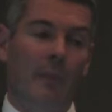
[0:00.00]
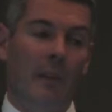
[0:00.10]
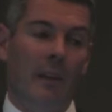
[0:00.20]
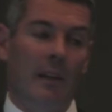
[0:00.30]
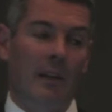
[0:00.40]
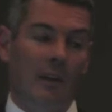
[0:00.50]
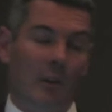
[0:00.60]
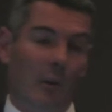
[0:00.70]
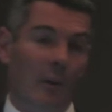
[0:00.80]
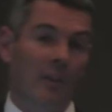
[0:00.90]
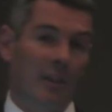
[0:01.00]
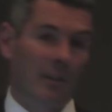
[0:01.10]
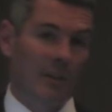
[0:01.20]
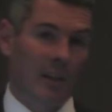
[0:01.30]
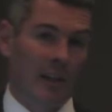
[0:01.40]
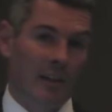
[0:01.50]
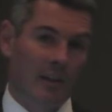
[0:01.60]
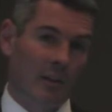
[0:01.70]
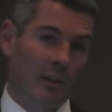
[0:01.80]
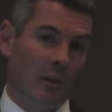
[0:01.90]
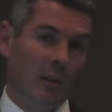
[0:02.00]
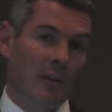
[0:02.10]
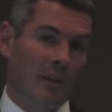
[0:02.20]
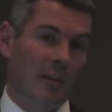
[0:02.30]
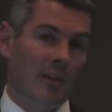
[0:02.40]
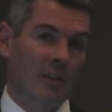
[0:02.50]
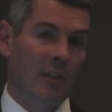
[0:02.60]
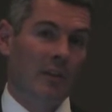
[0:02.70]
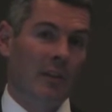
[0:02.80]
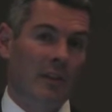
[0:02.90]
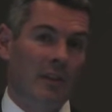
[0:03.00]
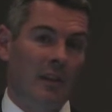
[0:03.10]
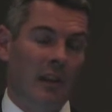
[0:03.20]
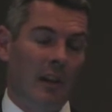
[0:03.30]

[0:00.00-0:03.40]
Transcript: the quality of the data or the quality of the service